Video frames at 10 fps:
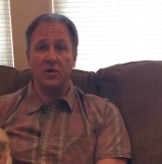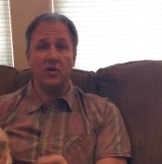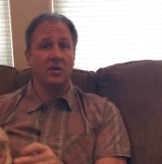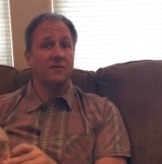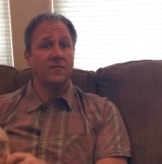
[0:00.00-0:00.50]
and
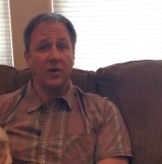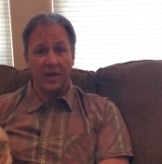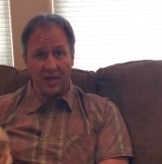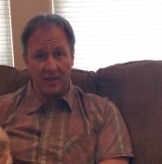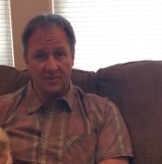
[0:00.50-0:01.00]
you're going to
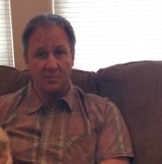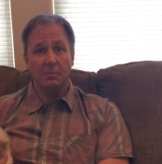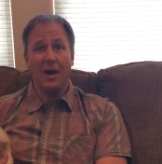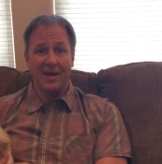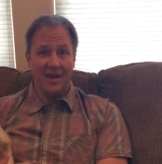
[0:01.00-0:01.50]
forget
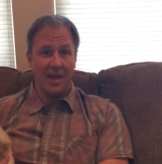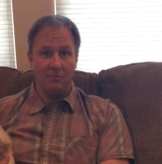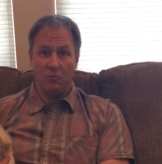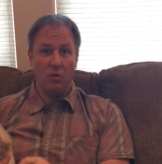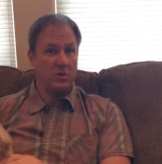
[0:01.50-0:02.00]
my name.
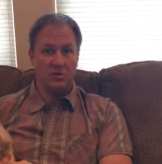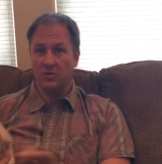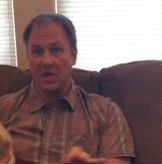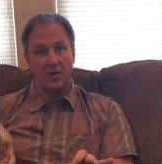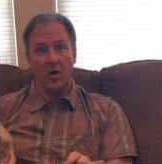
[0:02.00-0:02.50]
Women
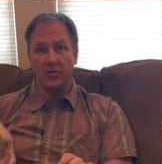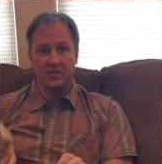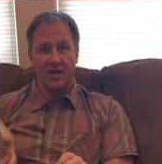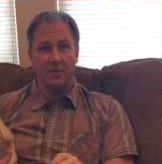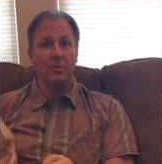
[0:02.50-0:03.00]
do that all the
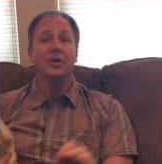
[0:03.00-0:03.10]
time.